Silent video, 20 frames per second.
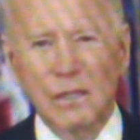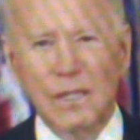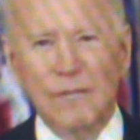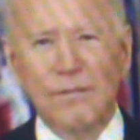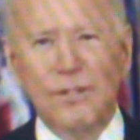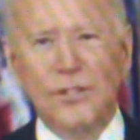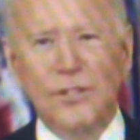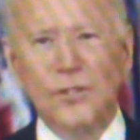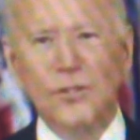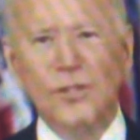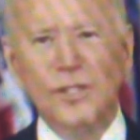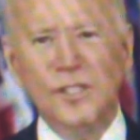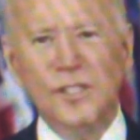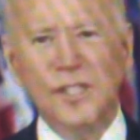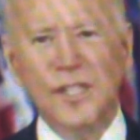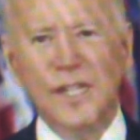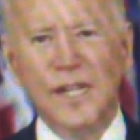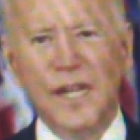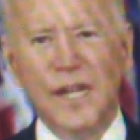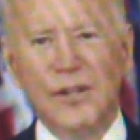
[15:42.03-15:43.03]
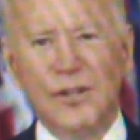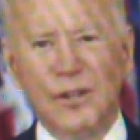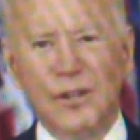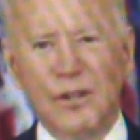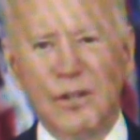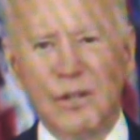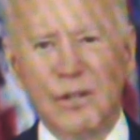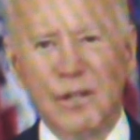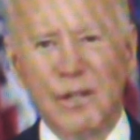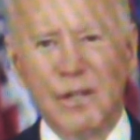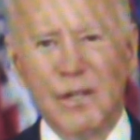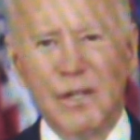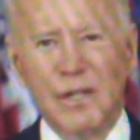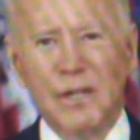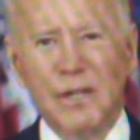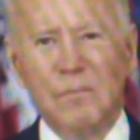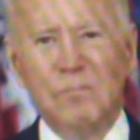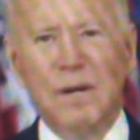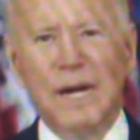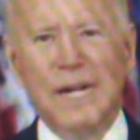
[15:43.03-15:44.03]
if we do this together,
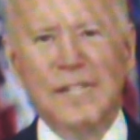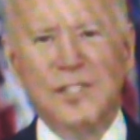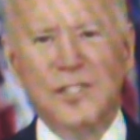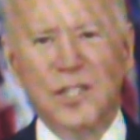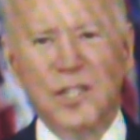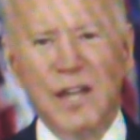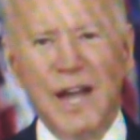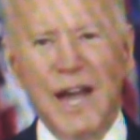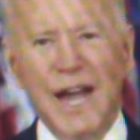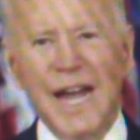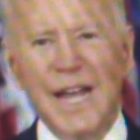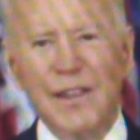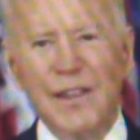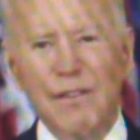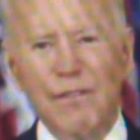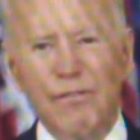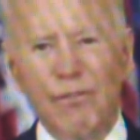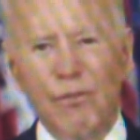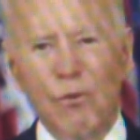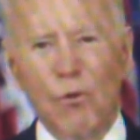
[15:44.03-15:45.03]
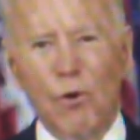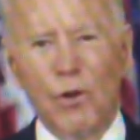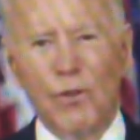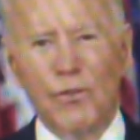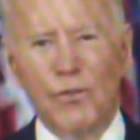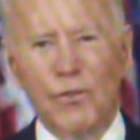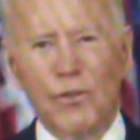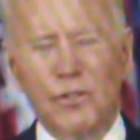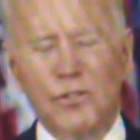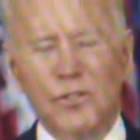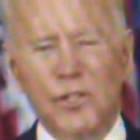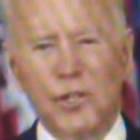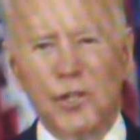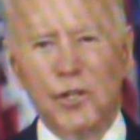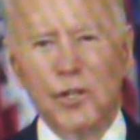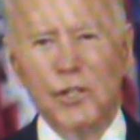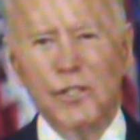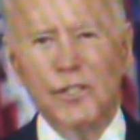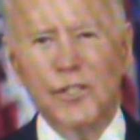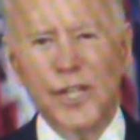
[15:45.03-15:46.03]
by July the 4th, there's a
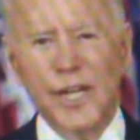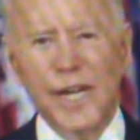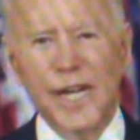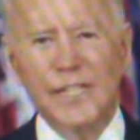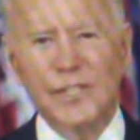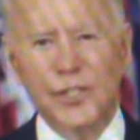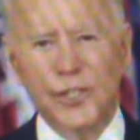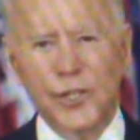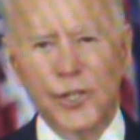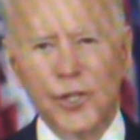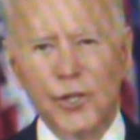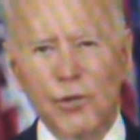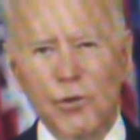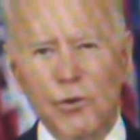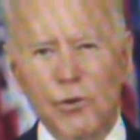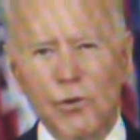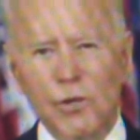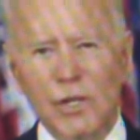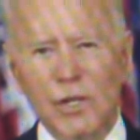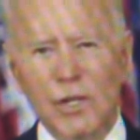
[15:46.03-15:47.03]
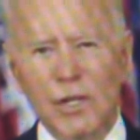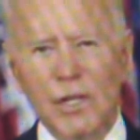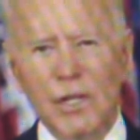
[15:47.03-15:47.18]
good chance you,